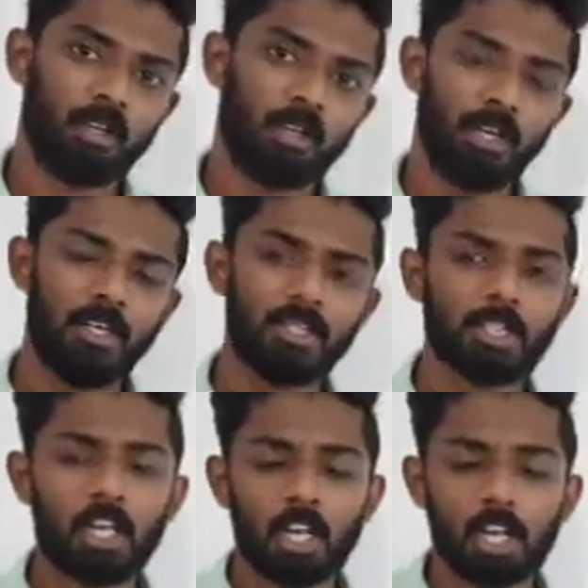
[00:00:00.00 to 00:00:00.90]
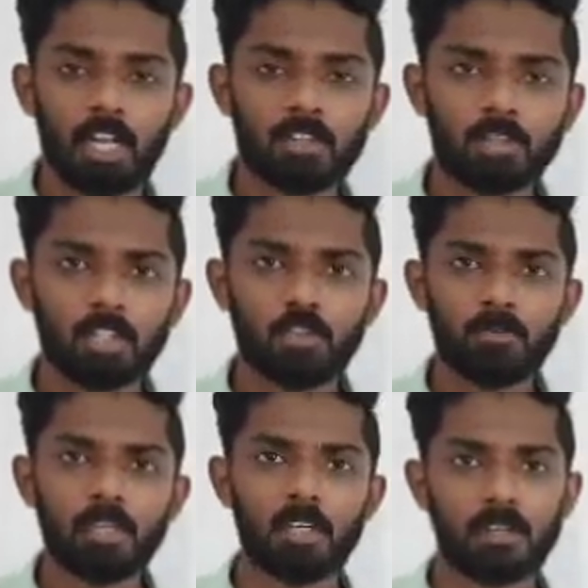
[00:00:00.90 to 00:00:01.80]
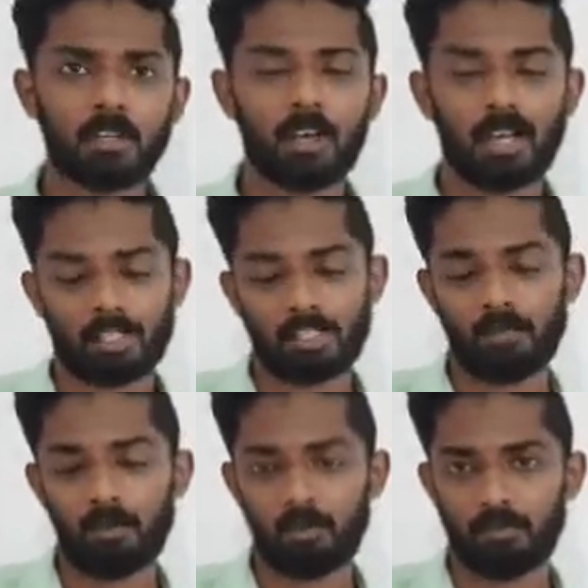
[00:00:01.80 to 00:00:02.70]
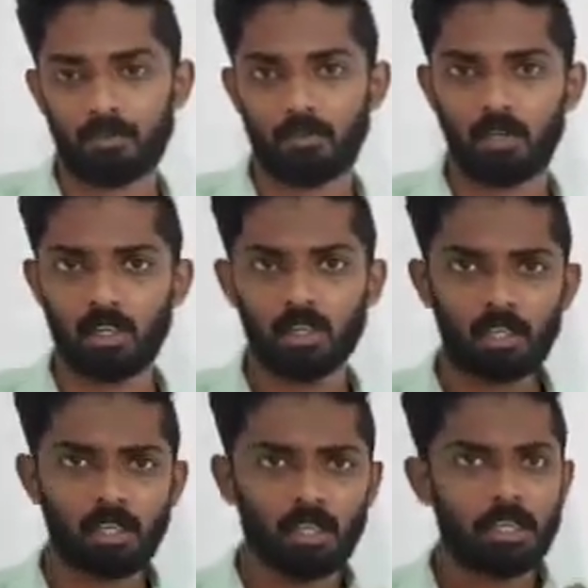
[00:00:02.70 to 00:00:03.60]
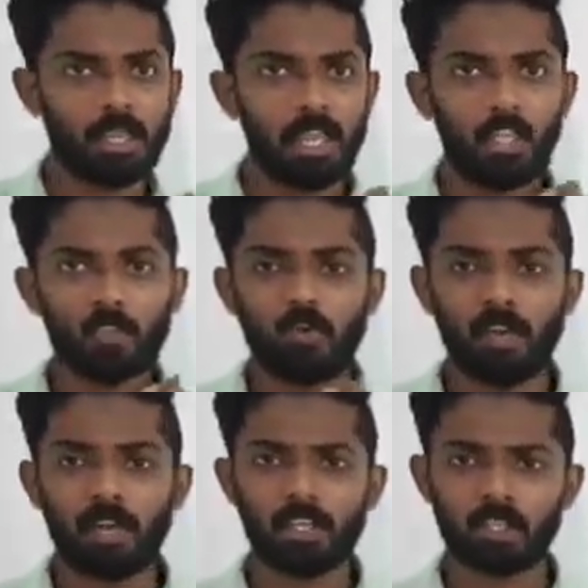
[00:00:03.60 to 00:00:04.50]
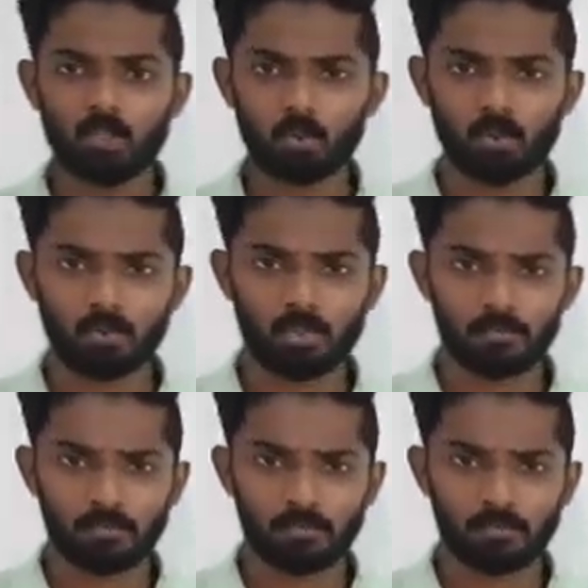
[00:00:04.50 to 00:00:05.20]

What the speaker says: It is nothing to be ashamed of. So here it were is used.